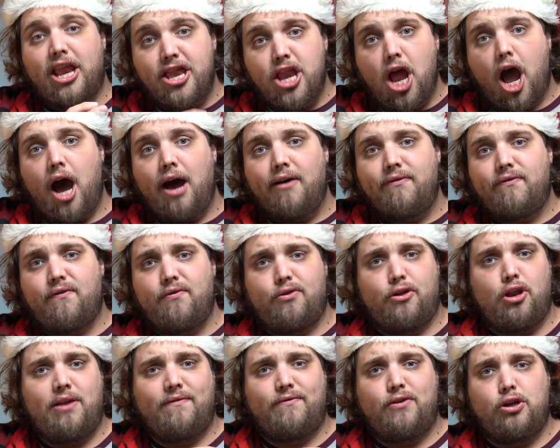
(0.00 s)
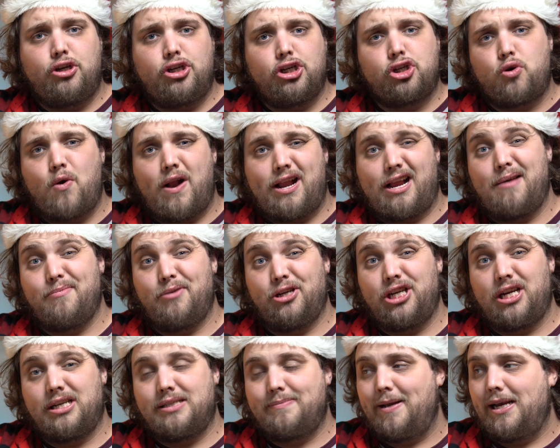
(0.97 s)
enough that if you just crank up the
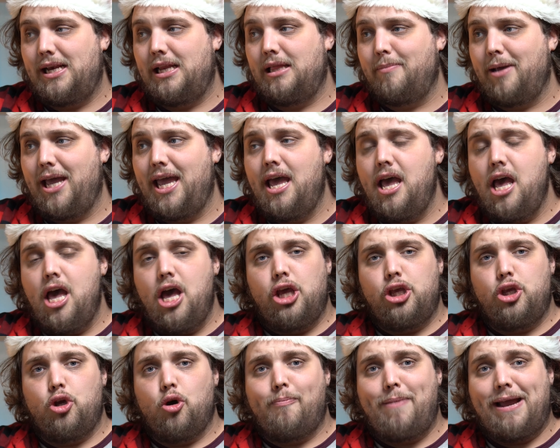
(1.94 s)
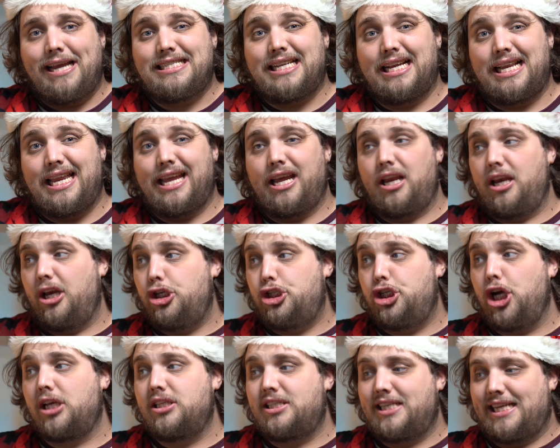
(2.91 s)
shutter speed a little bit, you're basically gonna
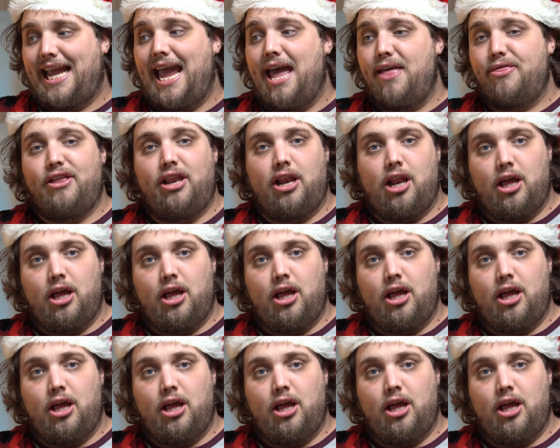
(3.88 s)
just get the